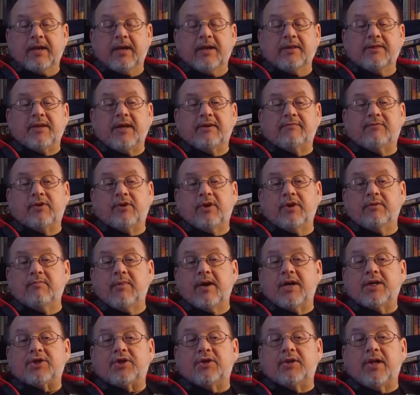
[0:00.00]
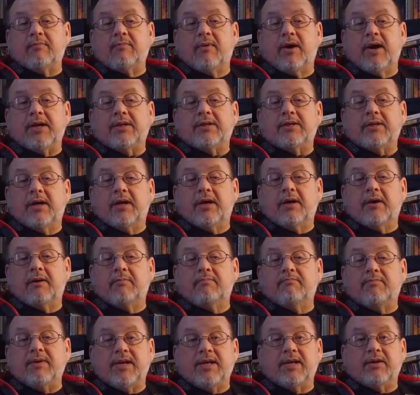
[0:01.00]
And then for good measure, they might
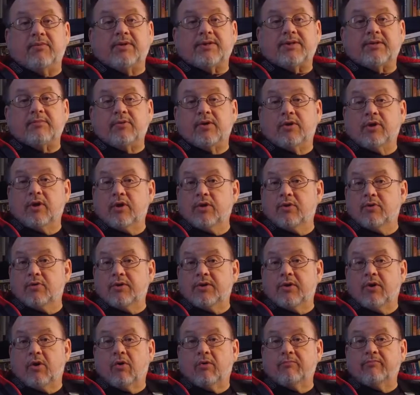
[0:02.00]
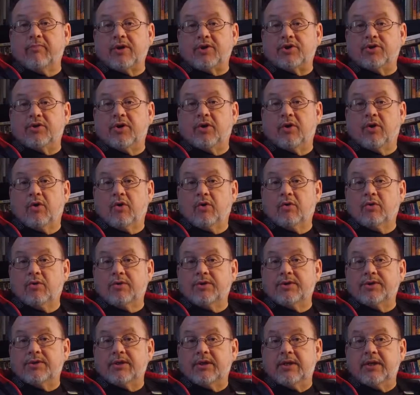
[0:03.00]
beat it with some glue to make sure it
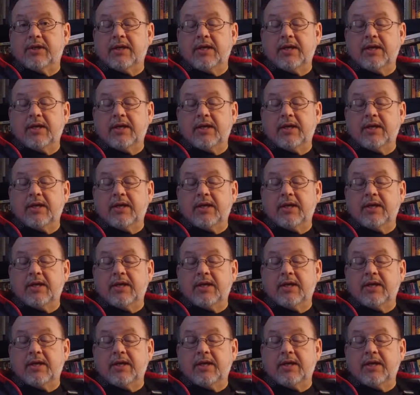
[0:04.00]
holds